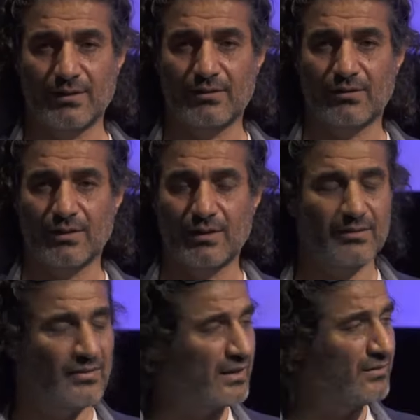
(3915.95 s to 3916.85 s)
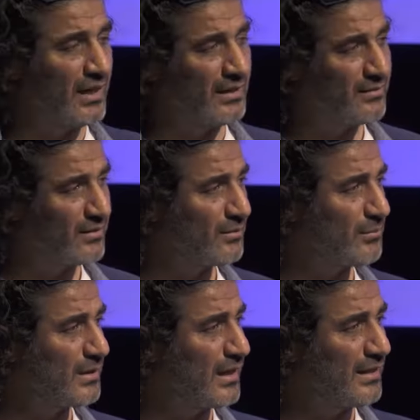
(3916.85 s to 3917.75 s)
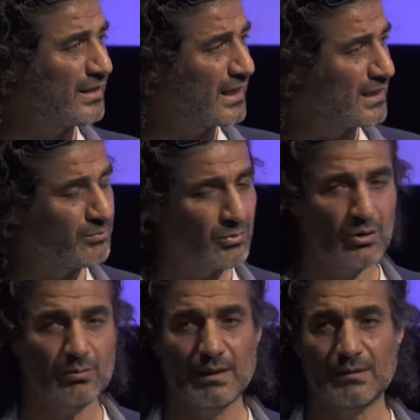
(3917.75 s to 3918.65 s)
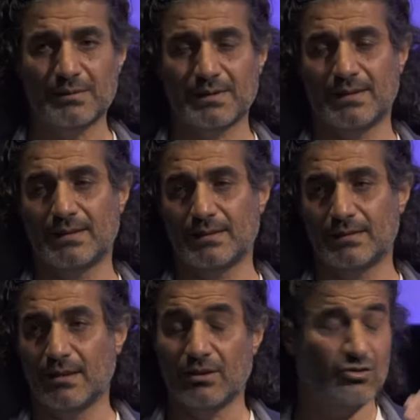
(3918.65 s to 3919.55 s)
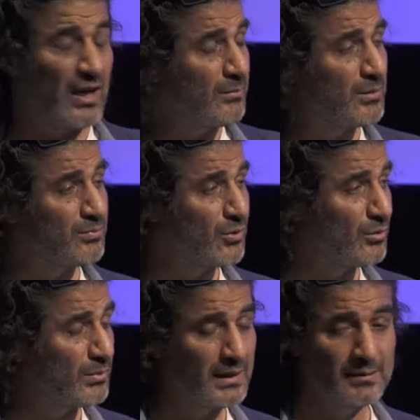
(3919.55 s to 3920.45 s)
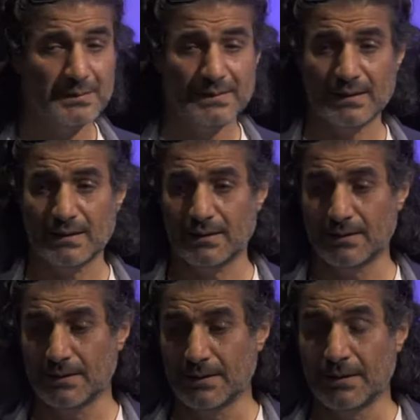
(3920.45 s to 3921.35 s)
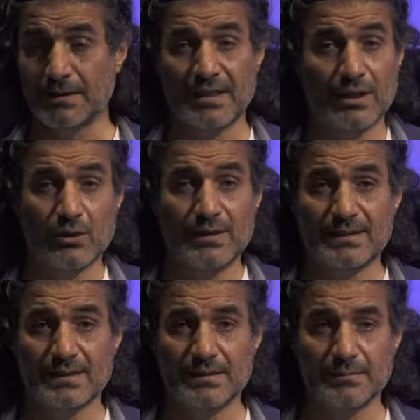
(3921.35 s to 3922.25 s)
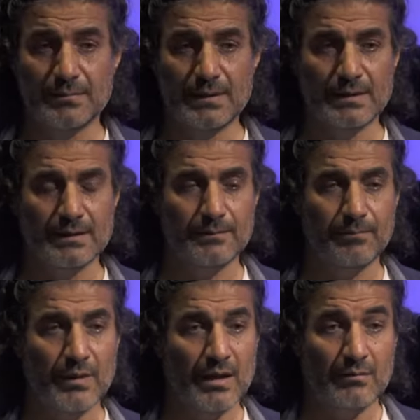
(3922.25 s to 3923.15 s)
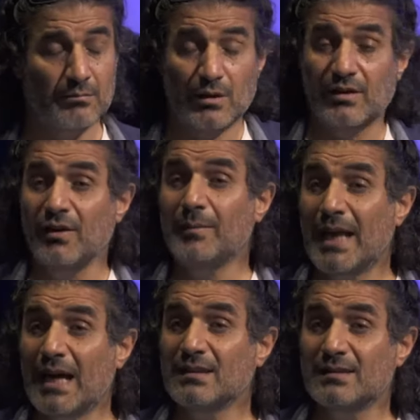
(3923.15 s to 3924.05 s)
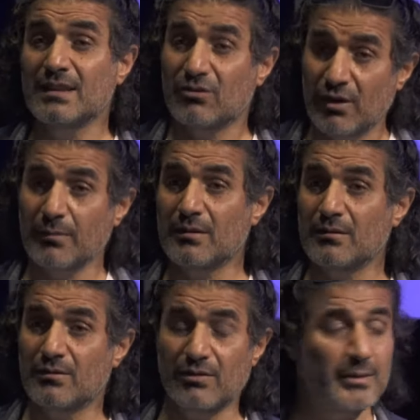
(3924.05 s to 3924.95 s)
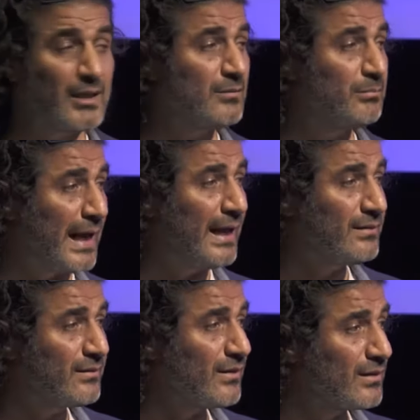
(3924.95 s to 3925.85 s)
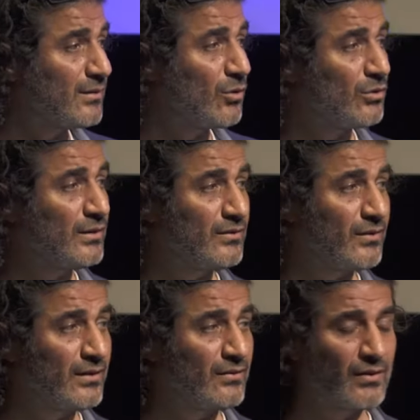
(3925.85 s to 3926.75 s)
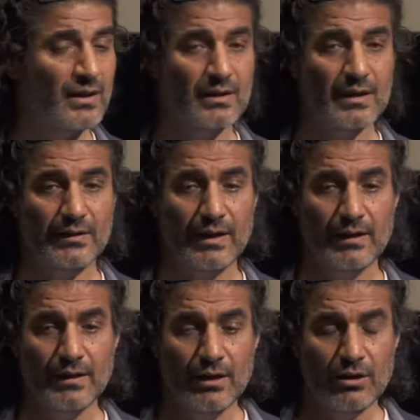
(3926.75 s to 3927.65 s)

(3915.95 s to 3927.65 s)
It's sectarism and ethnical problems, tribal problems, terrorism, but criminal bands and all these things are there.